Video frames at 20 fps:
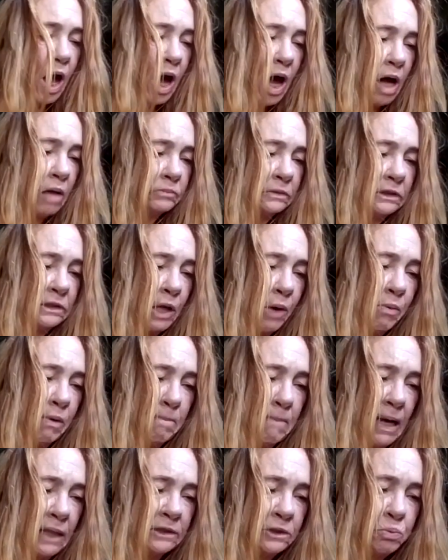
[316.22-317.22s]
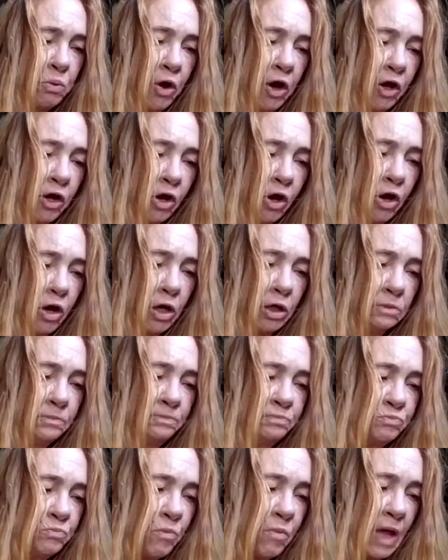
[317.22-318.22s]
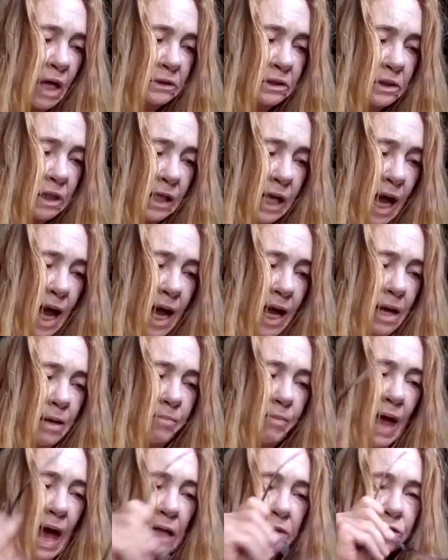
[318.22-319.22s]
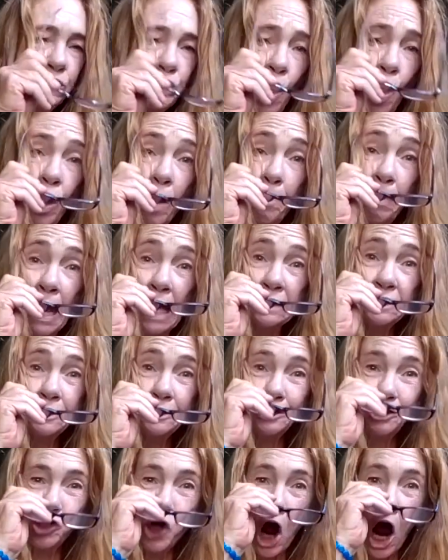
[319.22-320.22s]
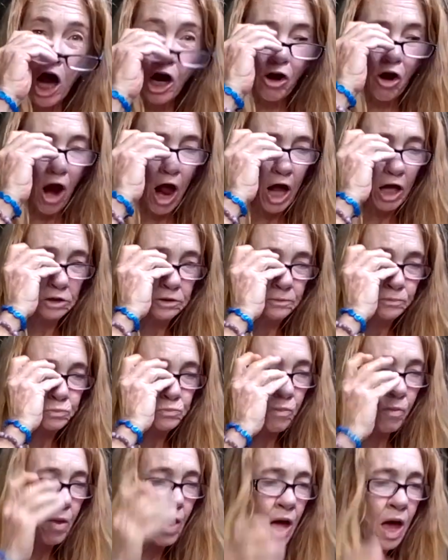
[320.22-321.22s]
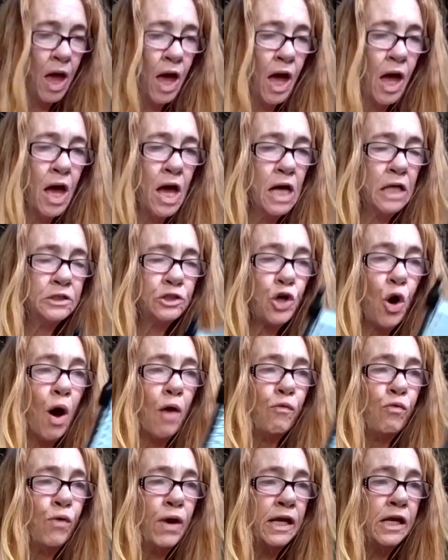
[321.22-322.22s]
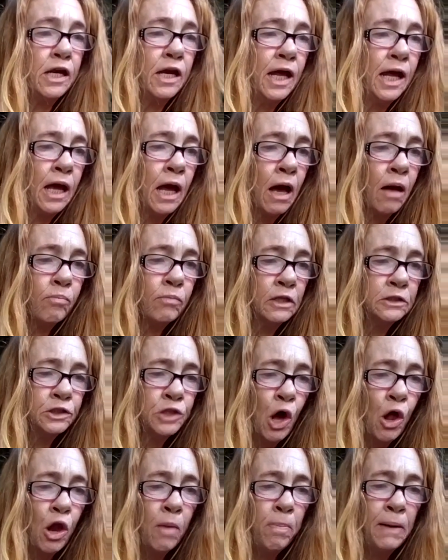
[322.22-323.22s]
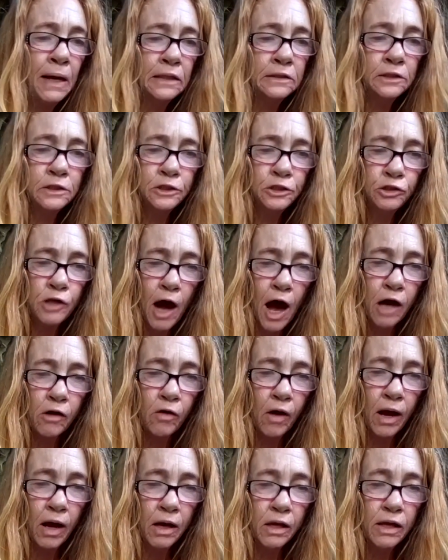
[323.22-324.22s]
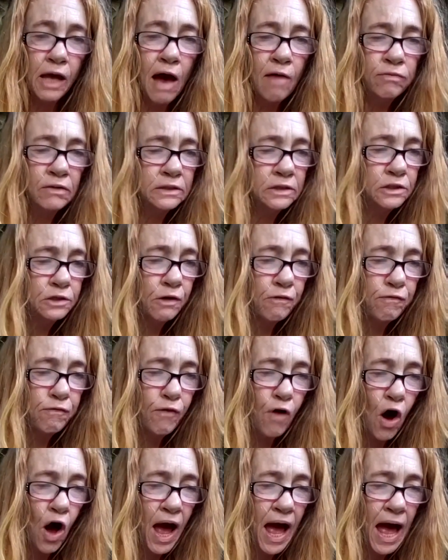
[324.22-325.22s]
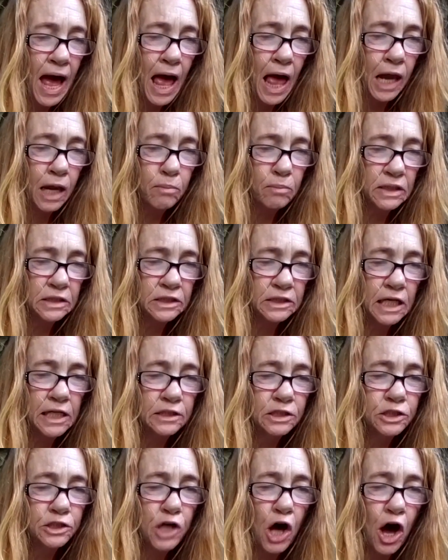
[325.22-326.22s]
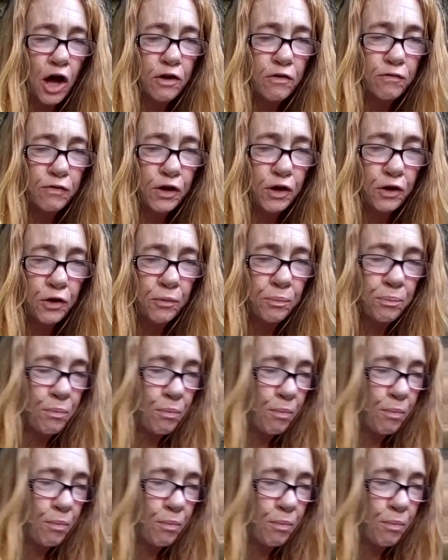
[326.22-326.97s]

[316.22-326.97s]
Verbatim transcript: Um, so we must work on today our solar plexus chakra. So I've written here, the solar plexus chakra governs the fire elements inside of you.